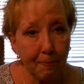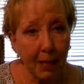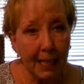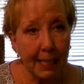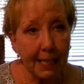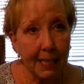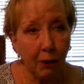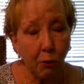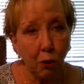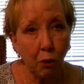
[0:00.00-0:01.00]
it's
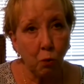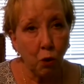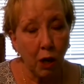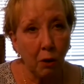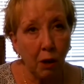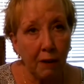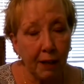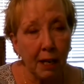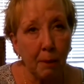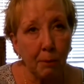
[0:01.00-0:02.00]
if it
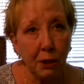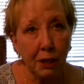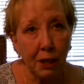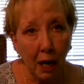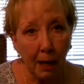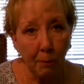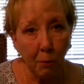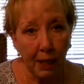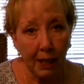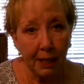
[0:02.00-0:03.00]
comes to time
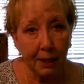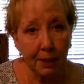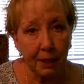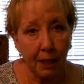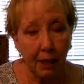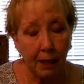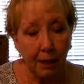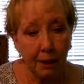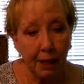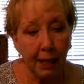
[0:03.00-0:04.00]
when it's
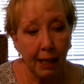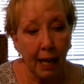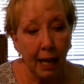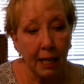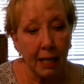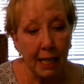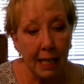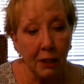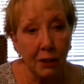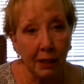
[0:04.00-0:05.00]
they
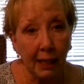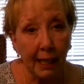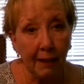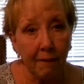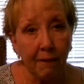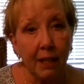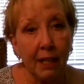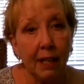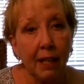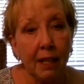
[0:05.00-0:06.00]
need to leave,
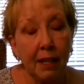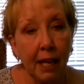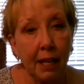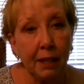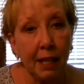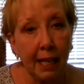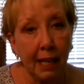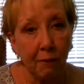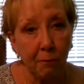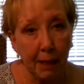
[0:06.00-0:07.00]
then they
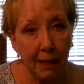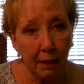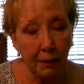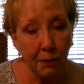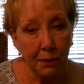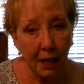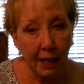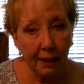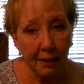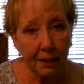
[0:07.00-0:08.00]
give me clear
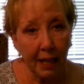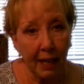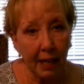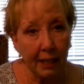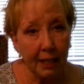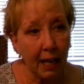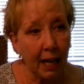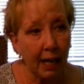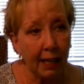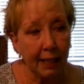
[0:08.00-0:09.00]
signs, and
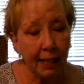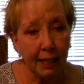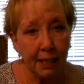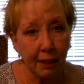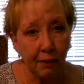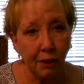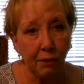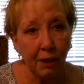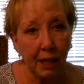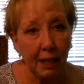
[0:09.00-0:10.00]
I can tell you
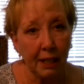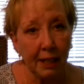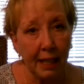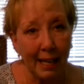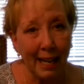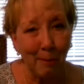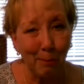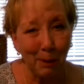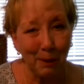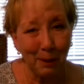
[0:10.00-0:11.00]
that that
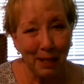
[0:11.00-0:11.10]
happens.